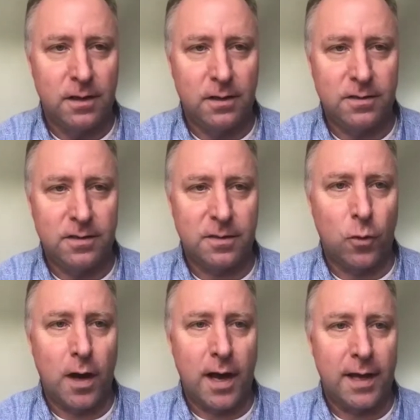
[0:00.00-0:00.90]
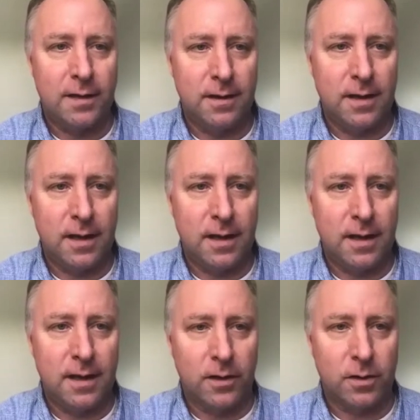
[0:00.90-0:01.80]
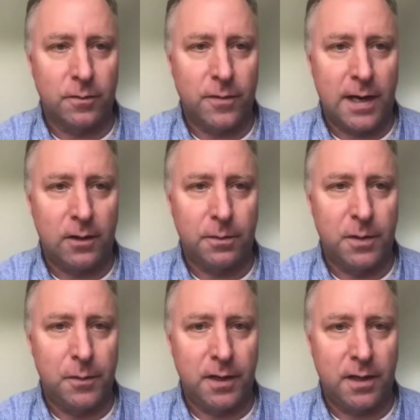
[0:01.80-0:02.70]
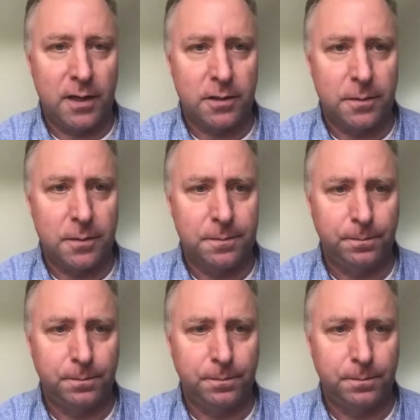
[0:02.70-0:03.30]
system-wide and long-term follow-up communication.